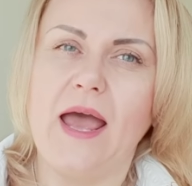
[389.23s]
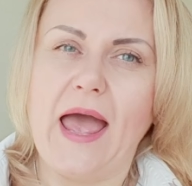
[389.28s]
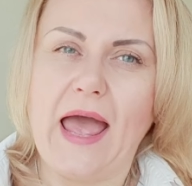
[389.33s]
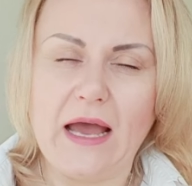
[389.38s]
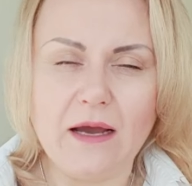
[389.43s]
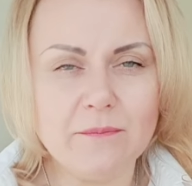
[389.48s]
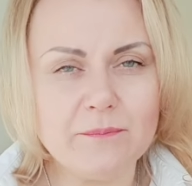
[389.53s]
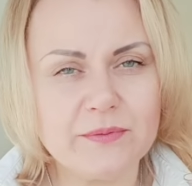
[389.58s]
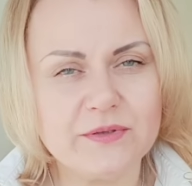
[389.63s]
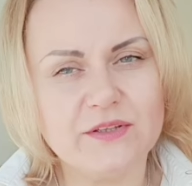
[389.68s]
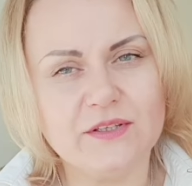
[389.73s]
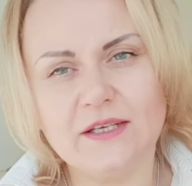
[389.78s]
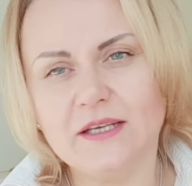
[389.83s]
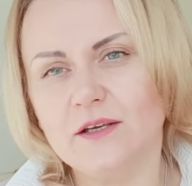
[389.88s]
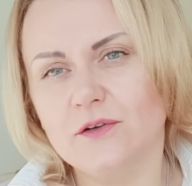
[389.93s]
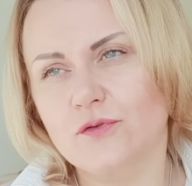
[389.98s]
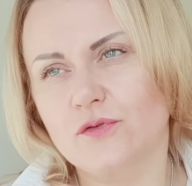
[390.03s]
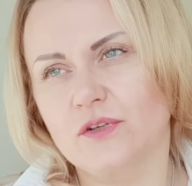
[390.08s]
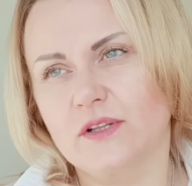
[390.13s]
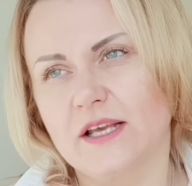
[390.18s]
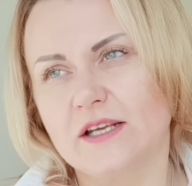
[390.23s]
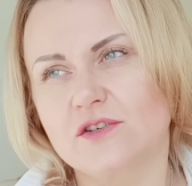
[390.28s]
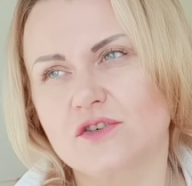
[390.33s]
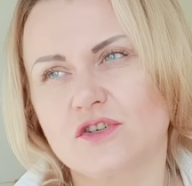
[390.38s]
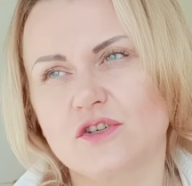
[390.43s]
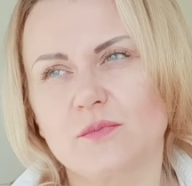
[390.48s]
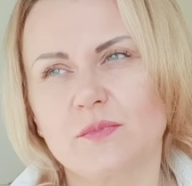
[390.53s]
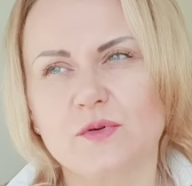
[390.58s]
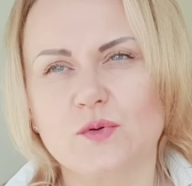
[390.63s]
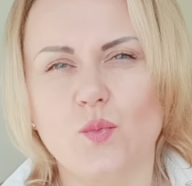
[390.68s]
Empathy in
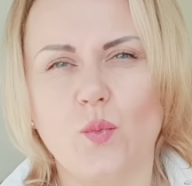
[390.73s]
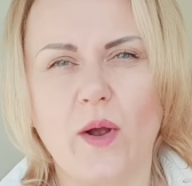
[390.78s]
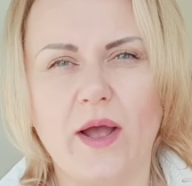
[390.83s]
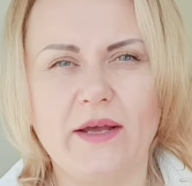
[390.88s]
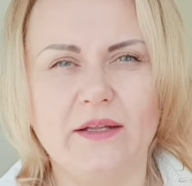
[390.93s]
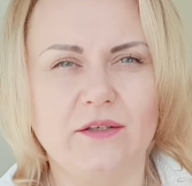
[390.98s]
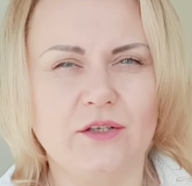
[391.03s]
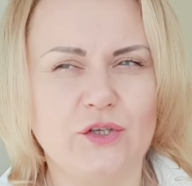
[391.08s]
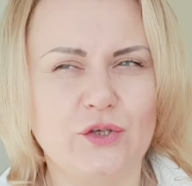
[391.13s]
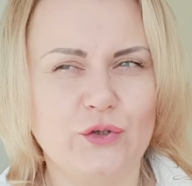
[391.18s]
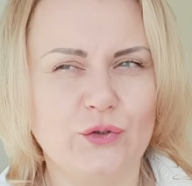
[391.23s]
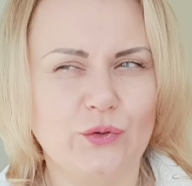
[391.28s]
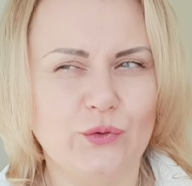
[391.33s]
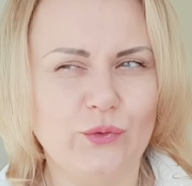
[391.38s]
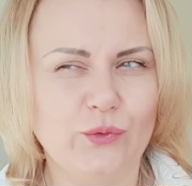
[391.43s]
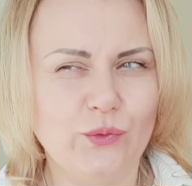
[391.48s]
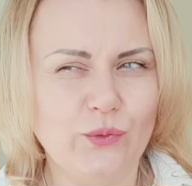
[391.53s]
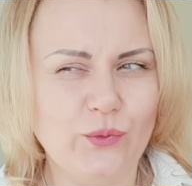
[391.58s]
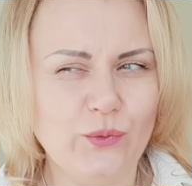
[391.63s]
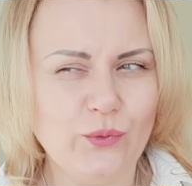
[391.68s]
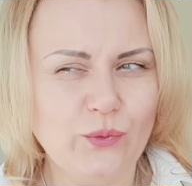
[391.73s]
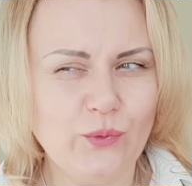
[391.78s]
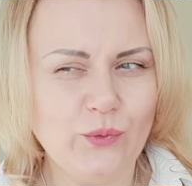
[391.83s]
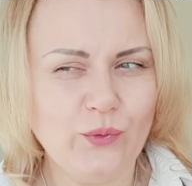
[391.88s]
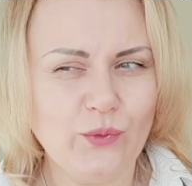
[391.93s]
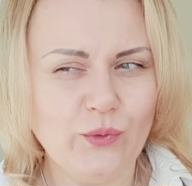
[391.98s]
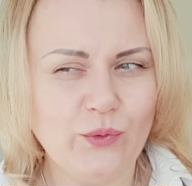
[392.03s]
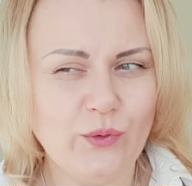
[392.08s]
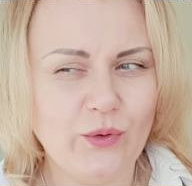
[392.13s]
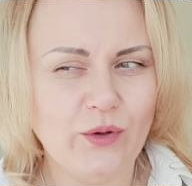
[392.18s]
relationship is when
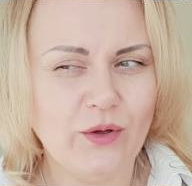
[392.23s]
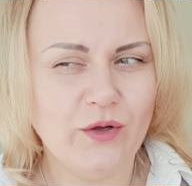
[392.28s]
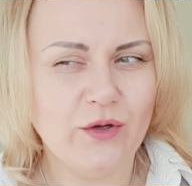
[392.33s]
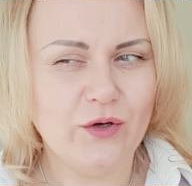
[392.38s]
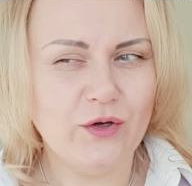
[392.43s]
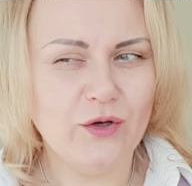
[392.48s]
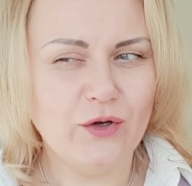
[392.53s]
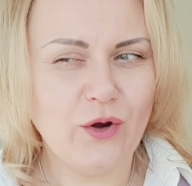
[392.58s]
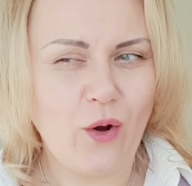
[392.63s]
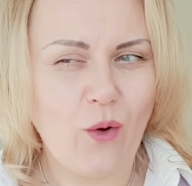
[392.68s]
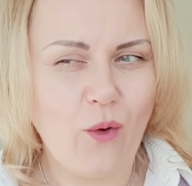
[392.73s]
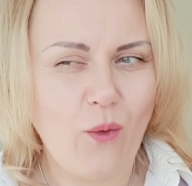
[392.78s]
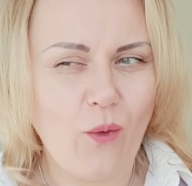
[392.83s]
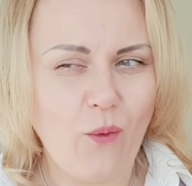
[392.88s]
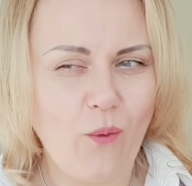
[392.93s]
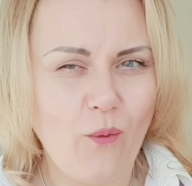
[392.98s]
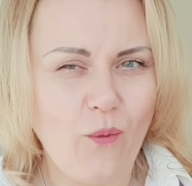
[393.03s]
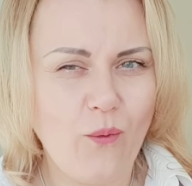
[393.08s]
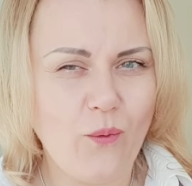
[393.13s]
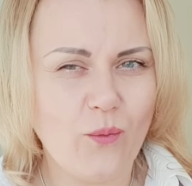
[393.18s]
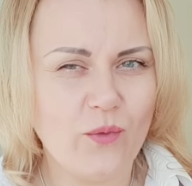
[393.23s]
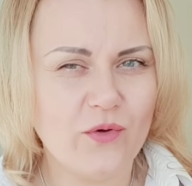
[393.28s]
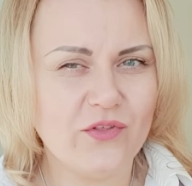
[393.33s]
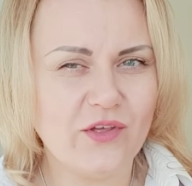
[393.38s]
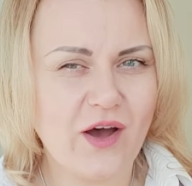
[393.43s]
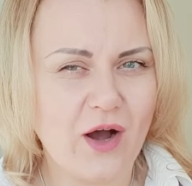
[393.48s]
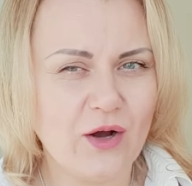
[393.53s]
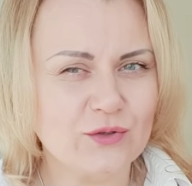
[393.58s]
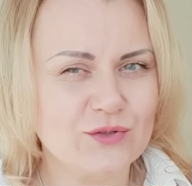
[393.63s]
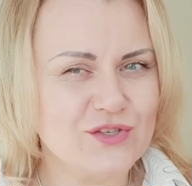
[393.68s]
you know
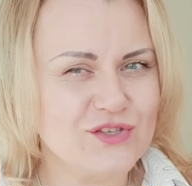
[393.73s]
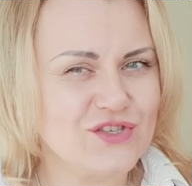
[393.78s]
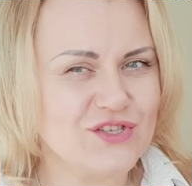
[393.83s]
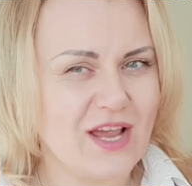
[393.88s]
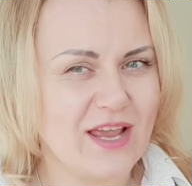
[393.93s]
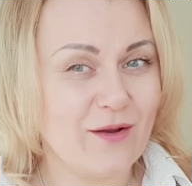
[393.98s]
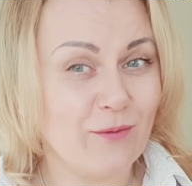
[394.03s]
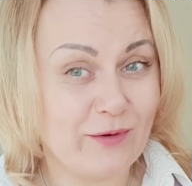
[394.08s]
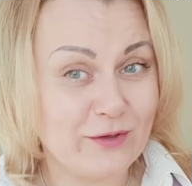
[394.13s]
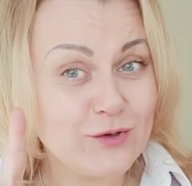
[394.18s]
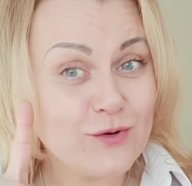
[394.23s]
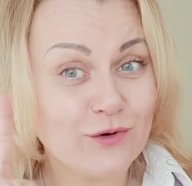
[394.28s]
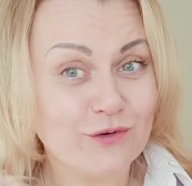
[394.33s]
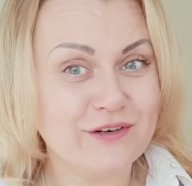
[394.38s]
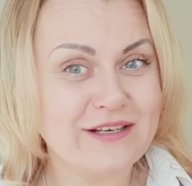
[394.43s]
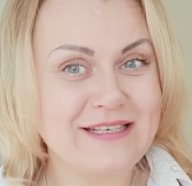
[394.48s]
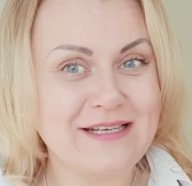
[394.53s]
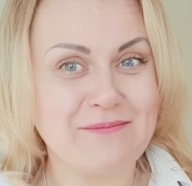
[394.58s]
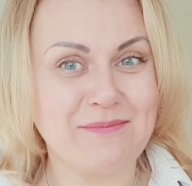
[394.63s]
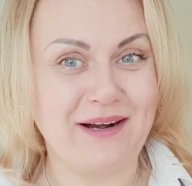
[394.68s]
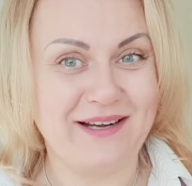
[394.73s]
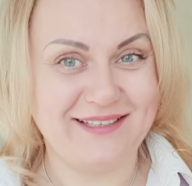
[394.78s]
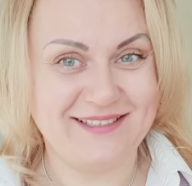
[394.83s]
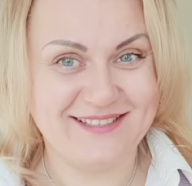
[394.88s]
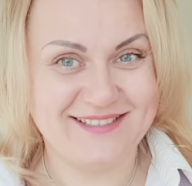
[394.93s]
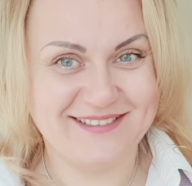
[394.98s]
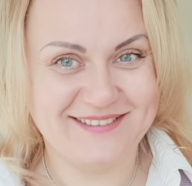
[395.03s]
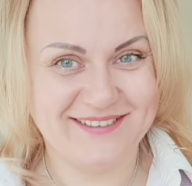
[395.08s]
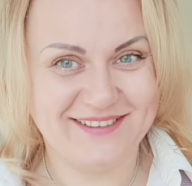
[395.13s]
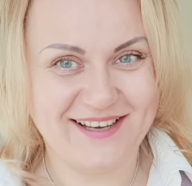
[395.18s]
without saying, when you're reading
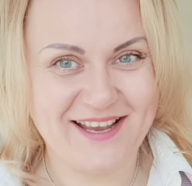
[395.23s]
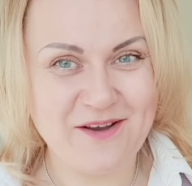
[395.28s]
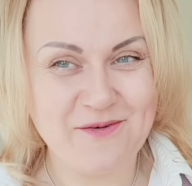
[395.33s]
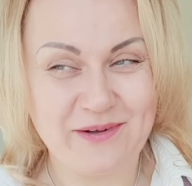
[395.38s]
minds, okay?